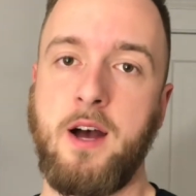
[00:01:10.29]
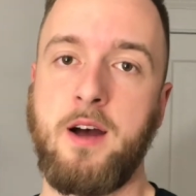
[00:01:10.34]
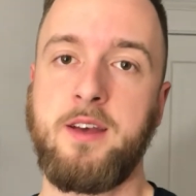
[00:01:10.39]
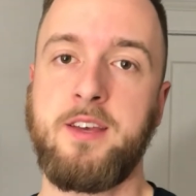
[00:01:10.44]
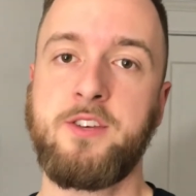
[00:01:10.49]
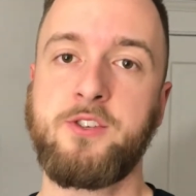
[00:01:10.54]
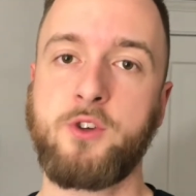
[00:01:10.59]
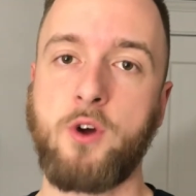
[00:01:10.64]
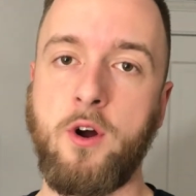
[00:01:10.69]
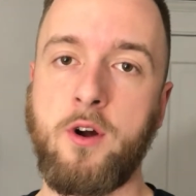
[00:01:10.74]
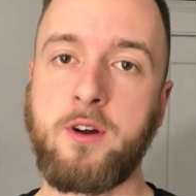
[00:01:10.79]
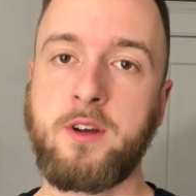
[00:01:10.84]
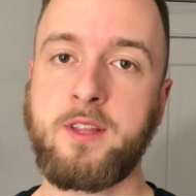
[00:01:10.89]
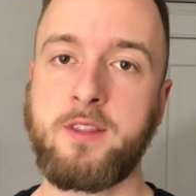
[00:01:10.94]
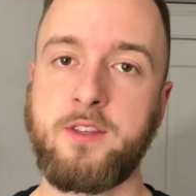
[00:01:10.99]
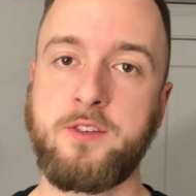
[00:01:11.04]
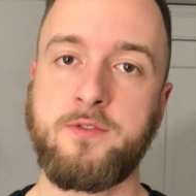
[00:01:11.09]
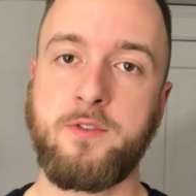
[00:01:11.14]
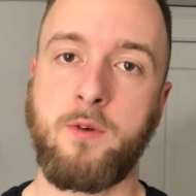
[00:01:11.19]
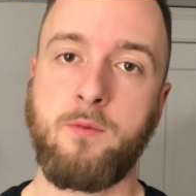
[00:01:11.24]
His arc in
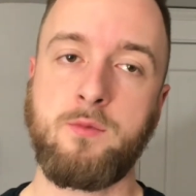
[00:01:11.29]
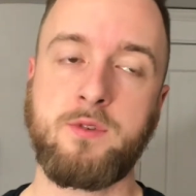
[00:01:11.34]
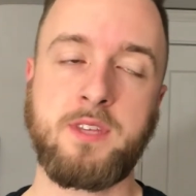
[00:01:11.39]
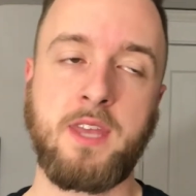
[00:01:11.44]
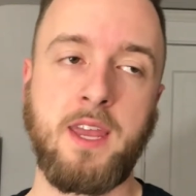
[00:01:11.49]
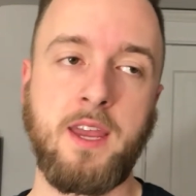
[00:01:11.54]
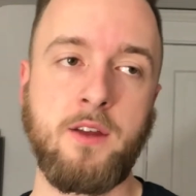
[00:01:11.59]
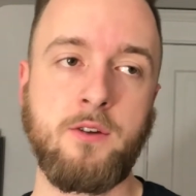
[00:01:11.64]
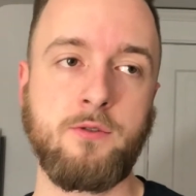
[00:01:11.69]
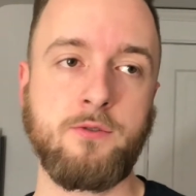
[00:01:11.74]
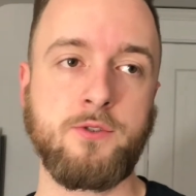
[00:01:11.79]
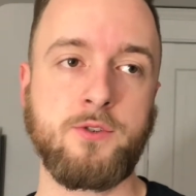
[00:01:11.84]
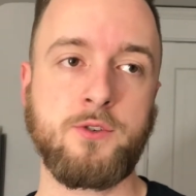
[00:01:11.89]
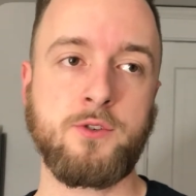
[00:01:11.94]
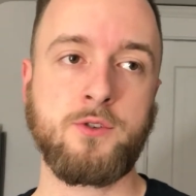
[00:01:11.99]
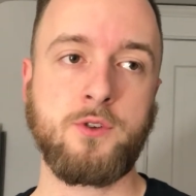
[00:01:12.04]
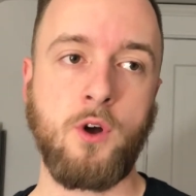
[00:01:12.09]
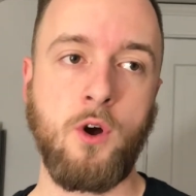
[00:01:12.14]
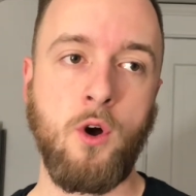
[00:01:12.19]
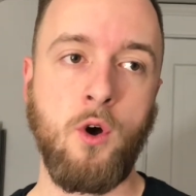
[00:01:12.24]
this film was handled
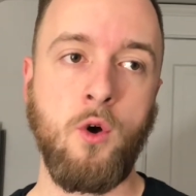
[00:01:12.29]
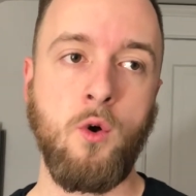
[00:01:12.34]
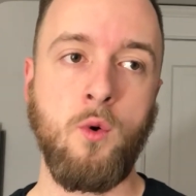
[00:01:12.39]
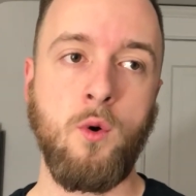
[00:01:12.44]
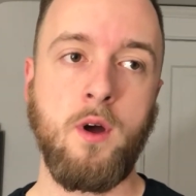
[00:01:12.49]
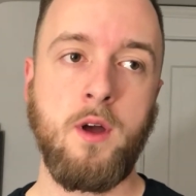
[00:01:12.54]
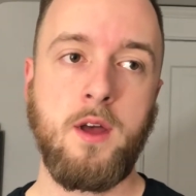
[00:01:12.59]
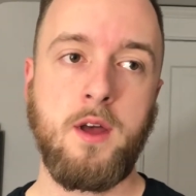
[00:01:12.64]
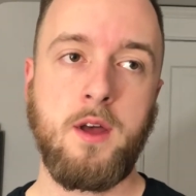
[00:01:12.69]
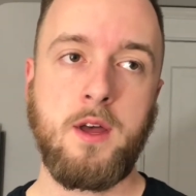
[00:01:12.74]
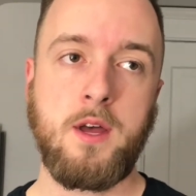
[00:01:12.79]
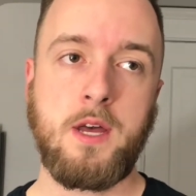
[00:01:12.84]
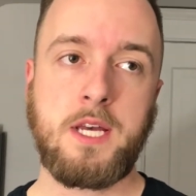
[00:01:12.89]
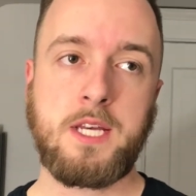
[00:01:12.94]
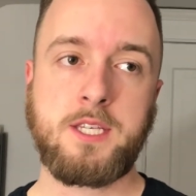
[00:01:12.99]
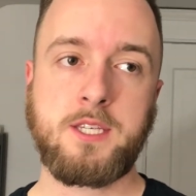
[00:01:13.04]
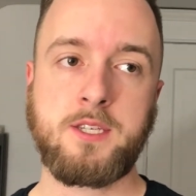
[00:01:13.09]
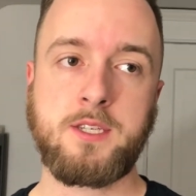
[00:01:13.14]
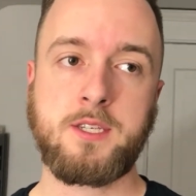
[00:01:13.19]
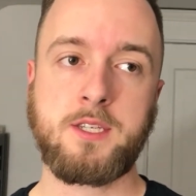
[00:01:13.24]
so
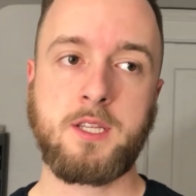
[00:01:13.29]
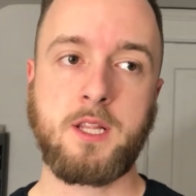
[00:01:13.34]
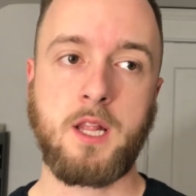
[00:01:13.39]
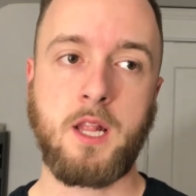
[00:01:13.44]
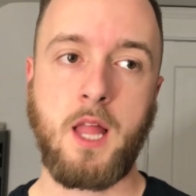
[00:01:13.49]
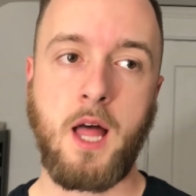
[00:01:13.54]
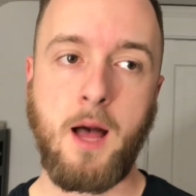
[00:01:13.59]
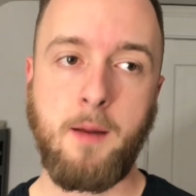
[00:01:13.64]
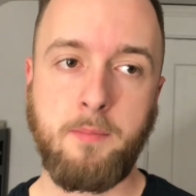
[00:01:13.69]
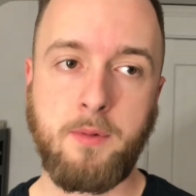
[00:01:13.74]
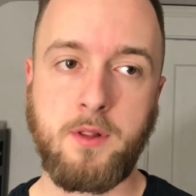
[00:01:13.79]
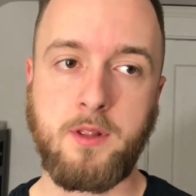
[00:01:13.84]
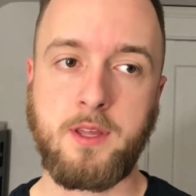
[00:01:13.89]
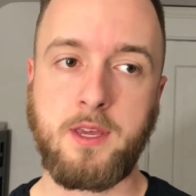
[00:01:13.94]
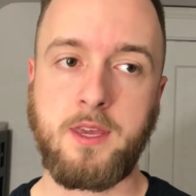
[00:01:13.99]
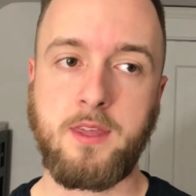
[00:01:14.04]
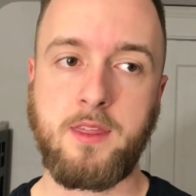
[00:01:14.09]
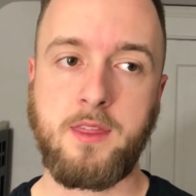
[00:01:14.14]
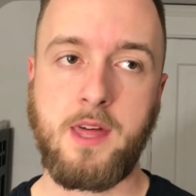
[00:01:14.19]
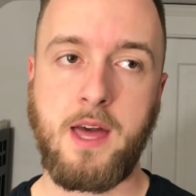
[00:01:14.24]

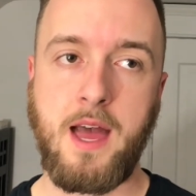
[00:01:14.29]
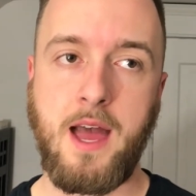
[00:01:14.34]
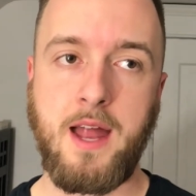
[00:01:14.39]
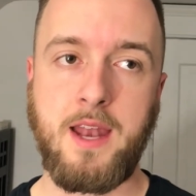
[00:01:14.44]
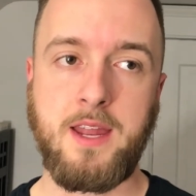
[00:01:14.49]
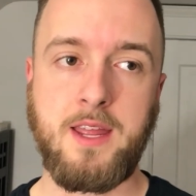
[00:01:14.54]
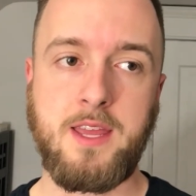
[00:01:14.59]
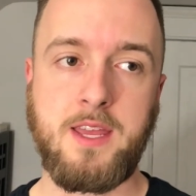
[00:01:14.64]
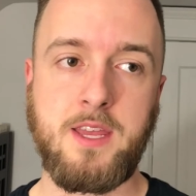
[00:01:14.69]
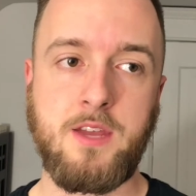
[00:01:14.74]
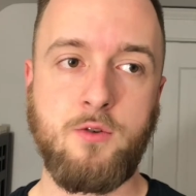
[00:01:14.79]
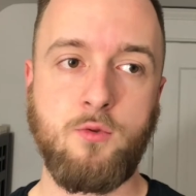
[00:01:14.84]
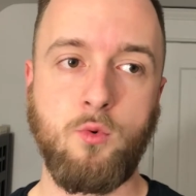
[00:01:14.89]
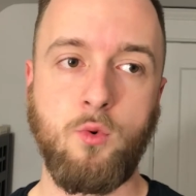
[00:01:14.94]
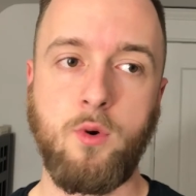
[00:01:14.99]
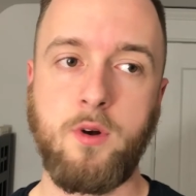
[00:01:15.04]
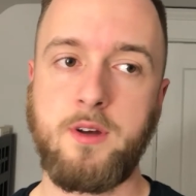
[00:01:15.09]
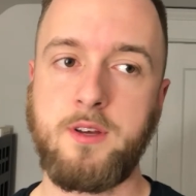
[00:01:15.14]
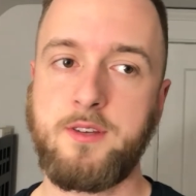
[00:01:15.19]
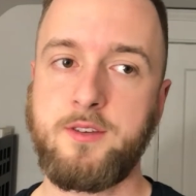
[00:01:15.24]
sloppily that it
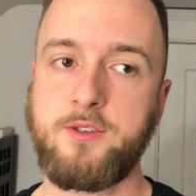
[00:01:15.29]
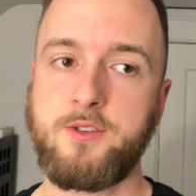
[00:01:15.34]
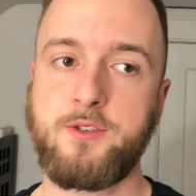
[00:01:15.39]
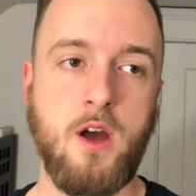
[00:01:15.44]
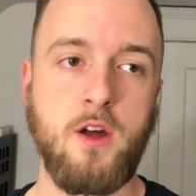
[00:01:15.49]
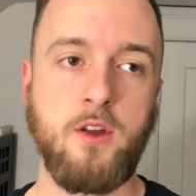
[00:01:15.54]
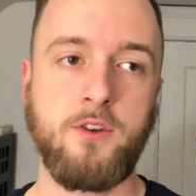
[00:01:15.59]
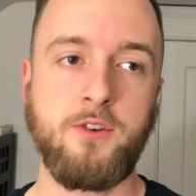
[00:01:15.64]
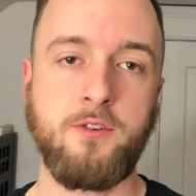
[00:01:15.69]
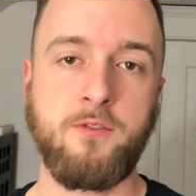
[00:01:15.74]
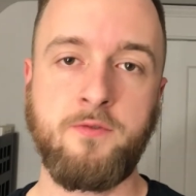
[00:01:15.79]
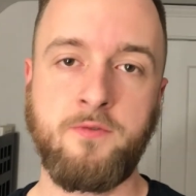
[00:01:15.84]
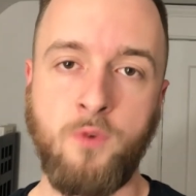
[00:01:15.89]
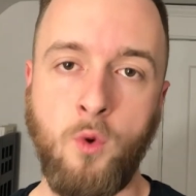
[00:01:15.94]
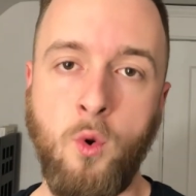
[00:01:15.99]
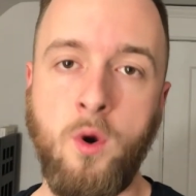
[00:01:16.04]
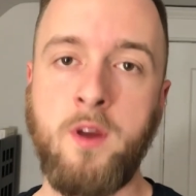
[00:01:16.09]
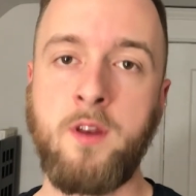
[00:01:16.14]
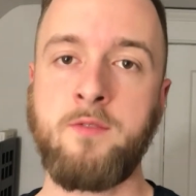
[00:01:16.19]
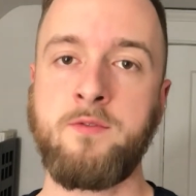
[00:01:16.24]
was
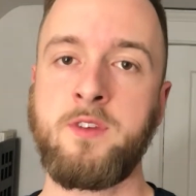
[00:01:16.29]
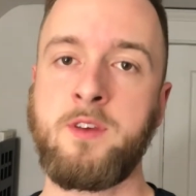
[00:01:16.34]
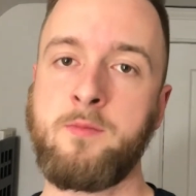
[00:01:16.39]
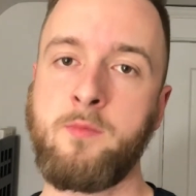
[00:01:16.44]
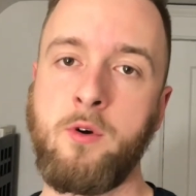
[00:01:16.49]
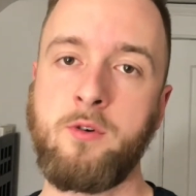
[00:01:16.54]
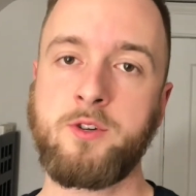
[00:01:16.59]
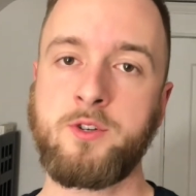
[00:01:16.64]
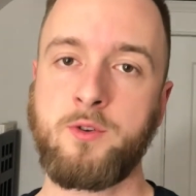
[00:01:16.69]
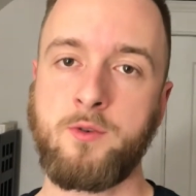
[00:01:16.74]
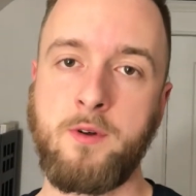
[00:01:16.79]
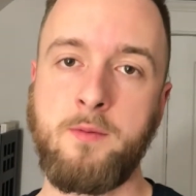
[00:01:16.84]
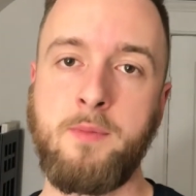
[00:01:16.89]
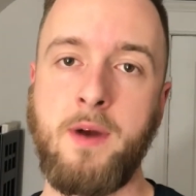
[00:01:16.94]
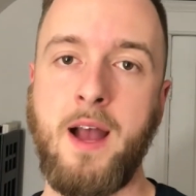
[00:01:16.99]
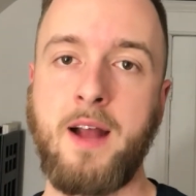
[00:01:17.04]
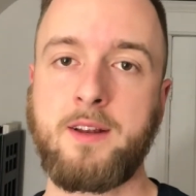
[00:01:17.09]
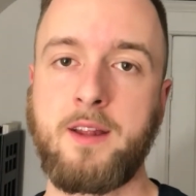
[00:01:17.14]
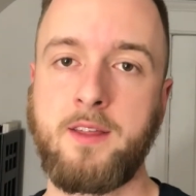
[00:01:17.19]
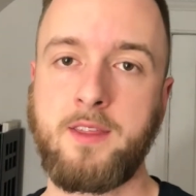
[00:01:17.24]
devoid of the emotional
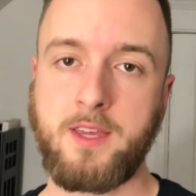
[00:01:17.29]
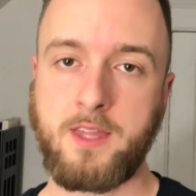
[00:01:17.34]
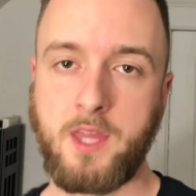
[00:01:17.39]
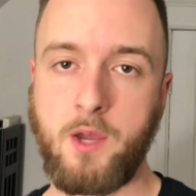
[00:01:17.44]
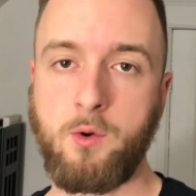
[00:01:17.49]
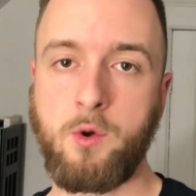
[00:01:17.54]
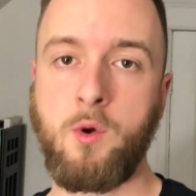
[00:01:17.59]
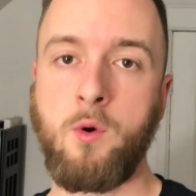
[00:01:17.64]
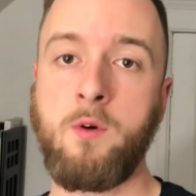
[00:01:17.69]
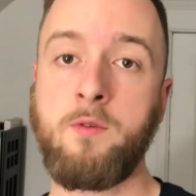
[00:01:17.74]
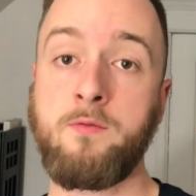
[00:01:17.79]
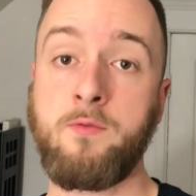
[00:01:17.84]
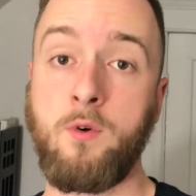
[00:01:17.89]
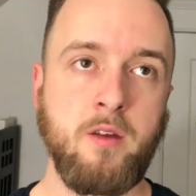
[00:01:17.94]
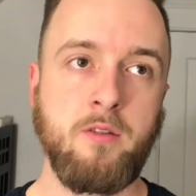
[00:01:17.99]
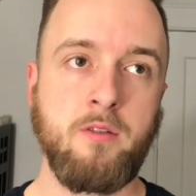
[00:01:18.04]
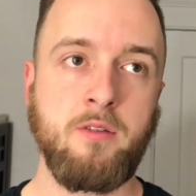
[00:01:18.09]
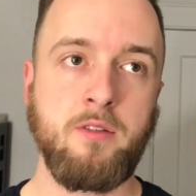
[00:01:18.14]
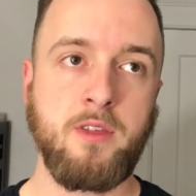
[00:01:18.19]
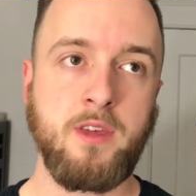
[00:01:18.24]
impact I think they were going
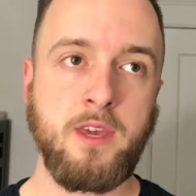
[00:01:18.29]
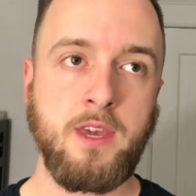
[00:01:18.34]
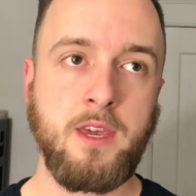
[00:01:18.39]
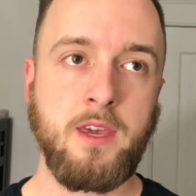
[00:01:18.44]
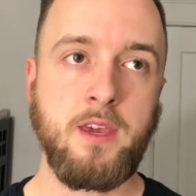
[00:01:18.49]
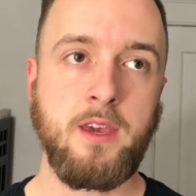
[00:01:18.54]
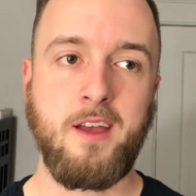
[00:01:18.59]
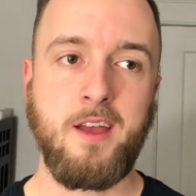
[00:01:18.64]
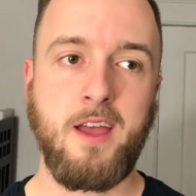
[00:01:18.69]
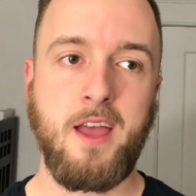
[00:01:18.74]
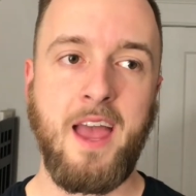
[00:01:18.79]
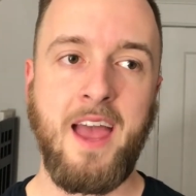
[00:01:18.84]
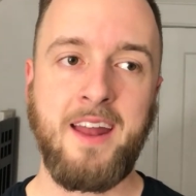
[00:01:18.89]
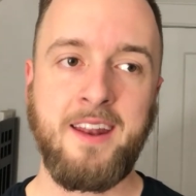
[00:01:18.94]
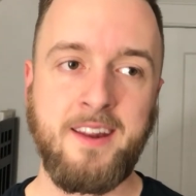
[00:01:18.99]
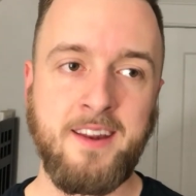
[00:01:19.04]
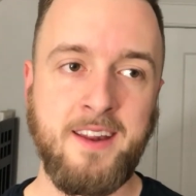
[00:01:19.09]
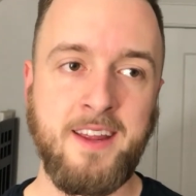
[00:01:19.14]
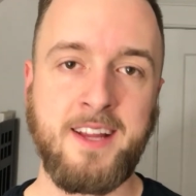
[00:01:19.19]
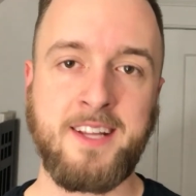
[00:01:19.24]
for. The
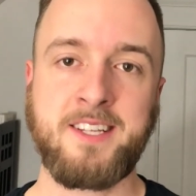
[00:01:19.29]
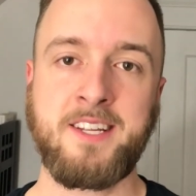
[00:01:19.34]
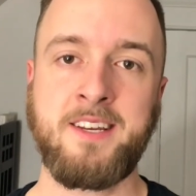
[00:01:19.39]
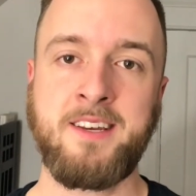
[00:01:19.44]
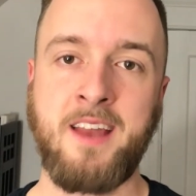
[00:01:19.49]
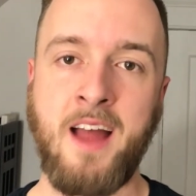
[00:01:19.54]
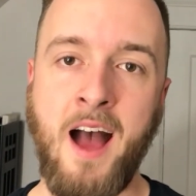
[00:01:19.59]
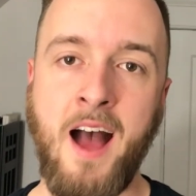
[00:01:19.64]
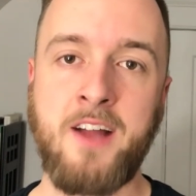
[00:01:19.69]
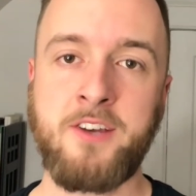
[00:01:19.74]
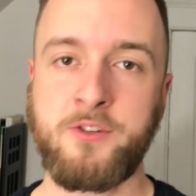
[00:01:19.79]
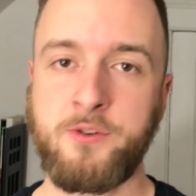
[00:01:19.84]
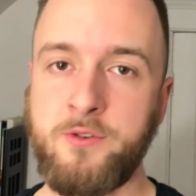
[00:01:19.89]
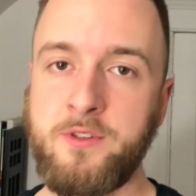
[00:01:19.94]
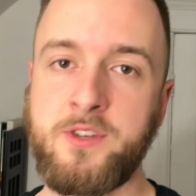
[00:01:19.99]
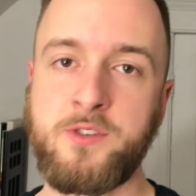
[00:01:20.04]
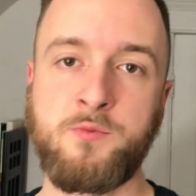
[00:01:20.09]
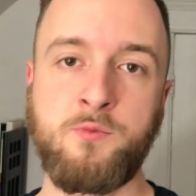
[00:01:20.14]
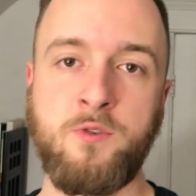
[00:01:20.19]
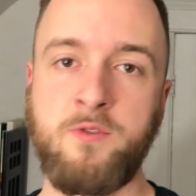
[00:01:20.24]
editing did not do
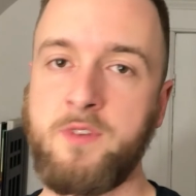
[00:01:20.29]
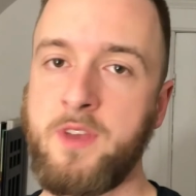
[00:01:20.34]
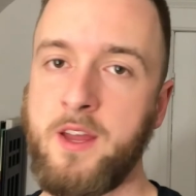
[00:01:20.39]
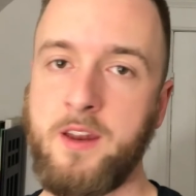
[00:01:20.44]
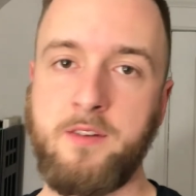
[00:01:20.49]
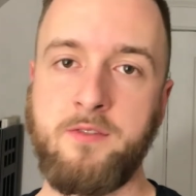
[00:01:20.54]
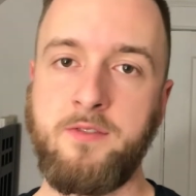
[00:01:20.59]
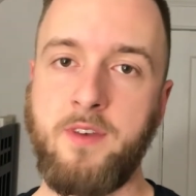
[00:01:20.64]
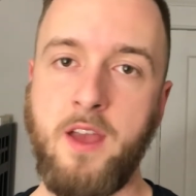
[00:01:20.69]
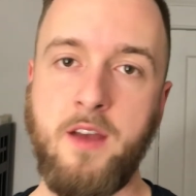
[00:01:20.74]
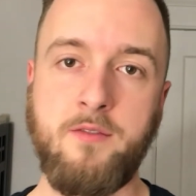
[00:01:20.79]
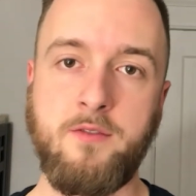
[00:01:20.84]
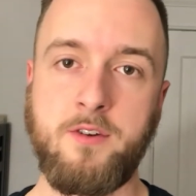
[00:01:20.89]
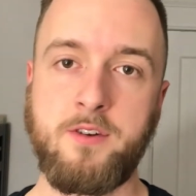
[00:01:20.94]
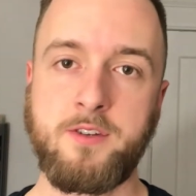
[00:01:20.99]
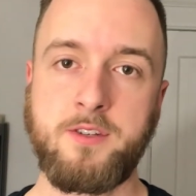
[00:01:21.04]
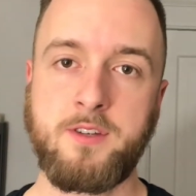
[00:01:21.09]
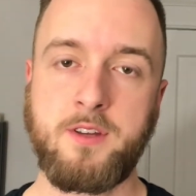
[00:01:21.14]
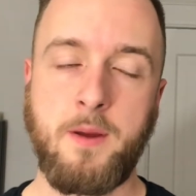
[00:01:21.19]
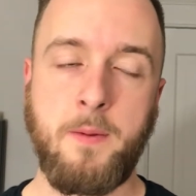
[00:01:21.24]
this movie any
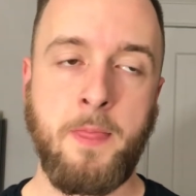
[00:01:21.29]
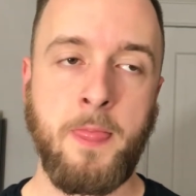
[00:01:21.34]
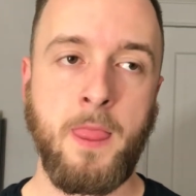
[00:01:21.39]
favors.